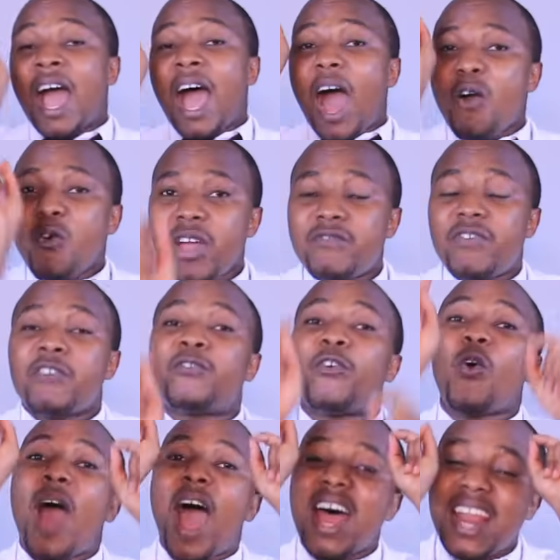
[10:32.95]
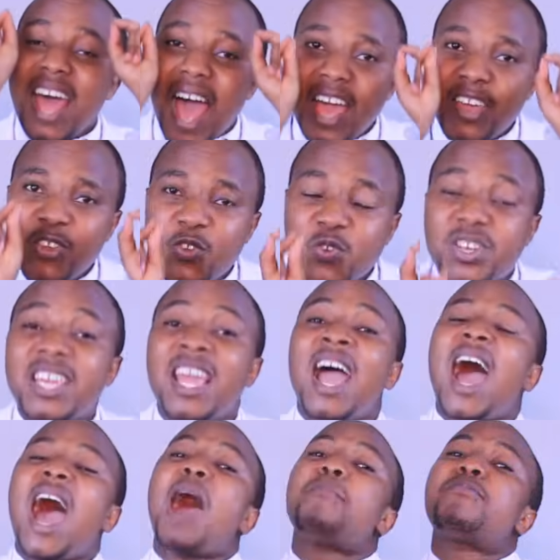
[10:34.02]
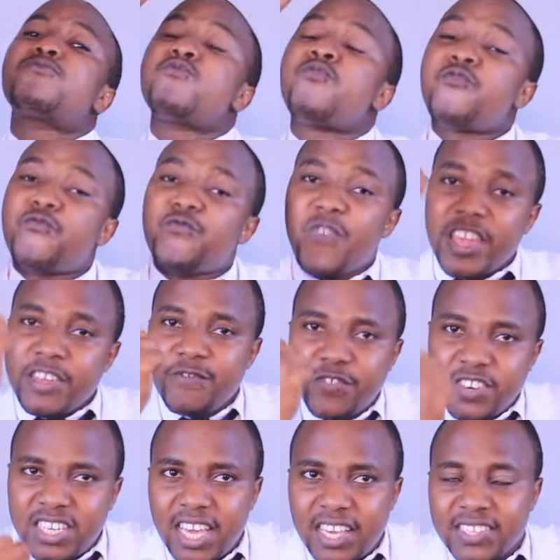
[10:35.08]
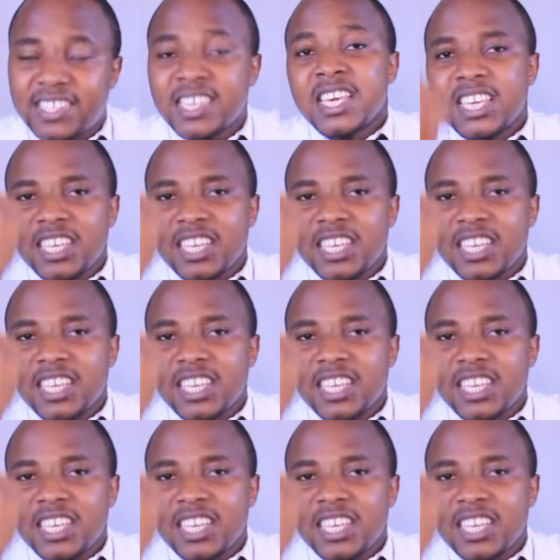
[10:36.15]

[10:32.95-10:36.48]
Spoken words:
However, for an IUD, up to 5 days,